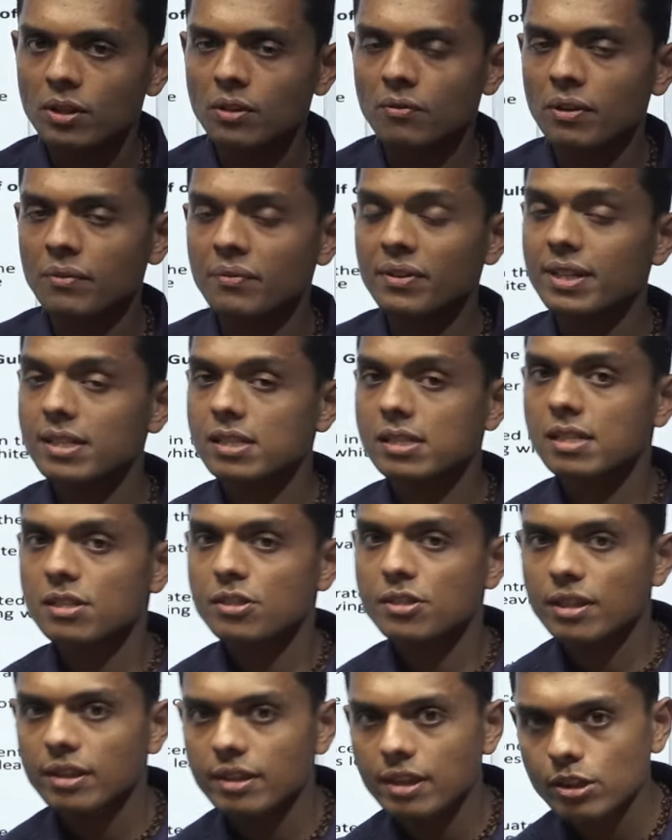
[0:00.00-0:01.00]
we
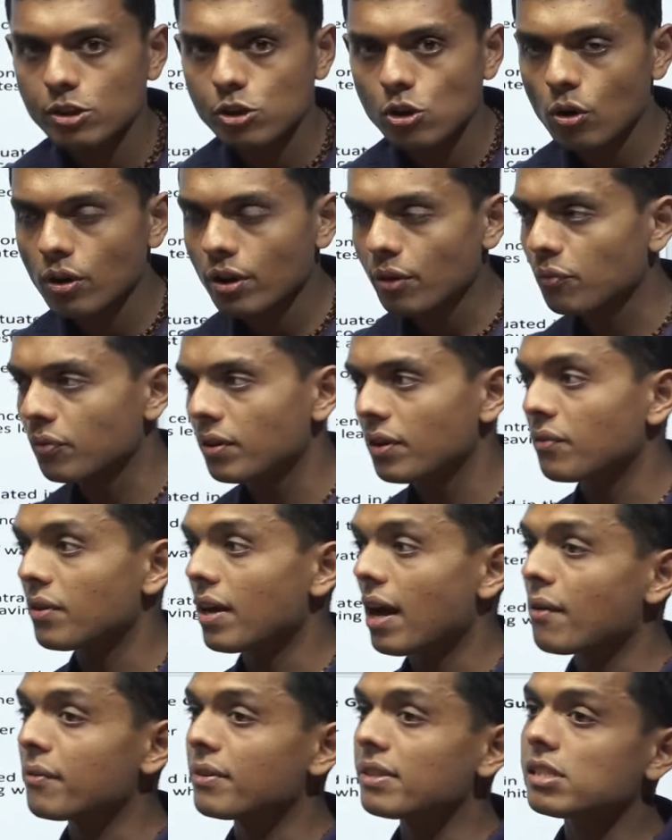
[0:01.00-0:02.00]

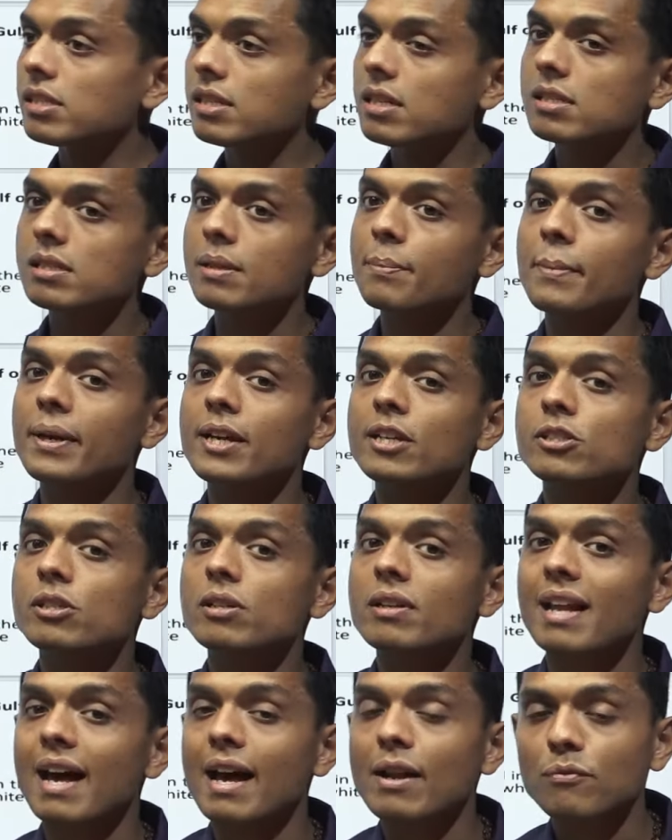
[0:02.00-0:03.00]
have discussed the
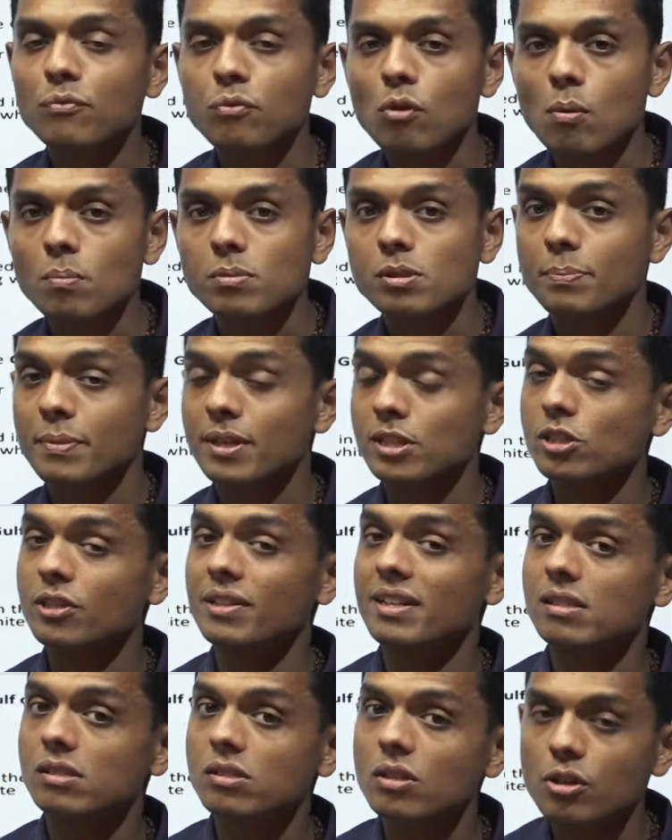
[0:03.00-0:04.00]
major landforms, major
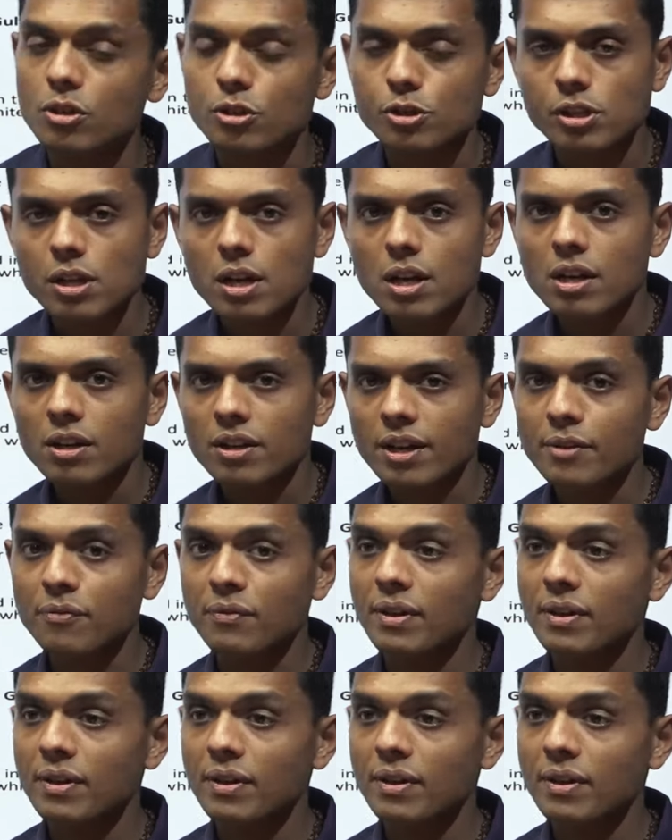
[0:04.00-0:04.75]
deserts, right?